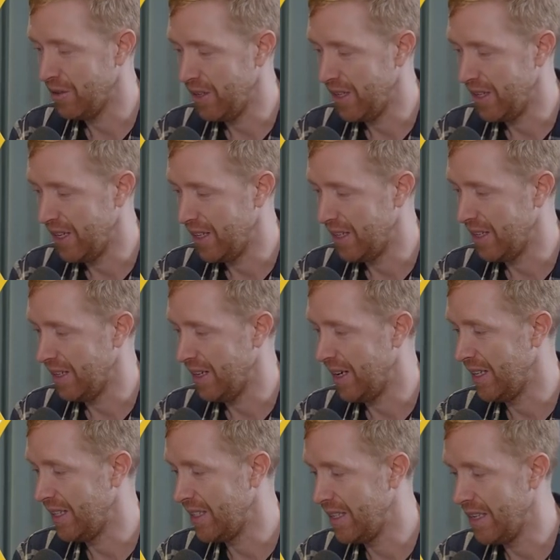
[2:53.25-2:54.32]
So you get
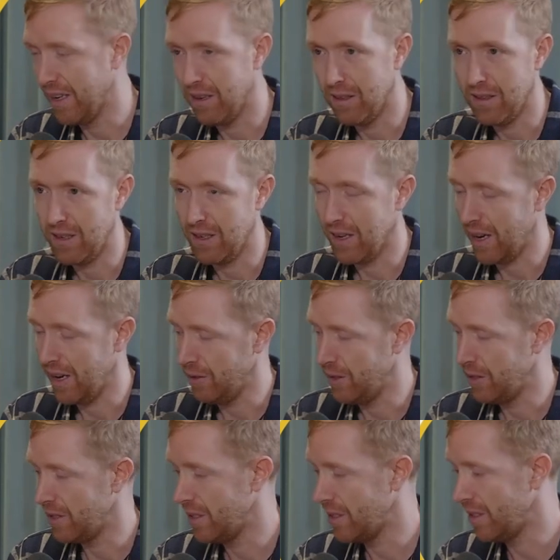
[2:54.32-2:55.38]
IT health and
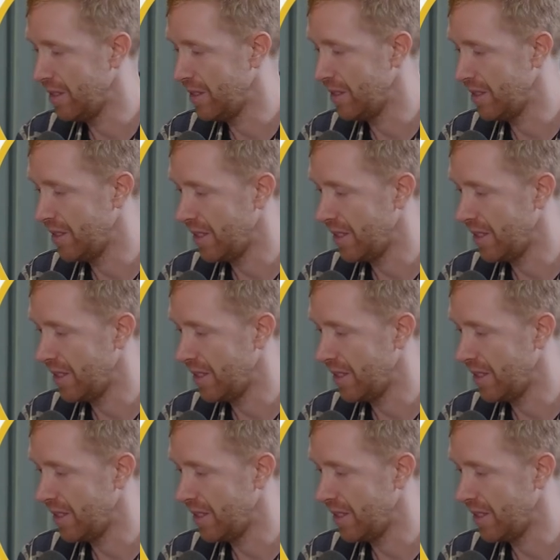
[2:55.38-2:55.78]
cloud assistance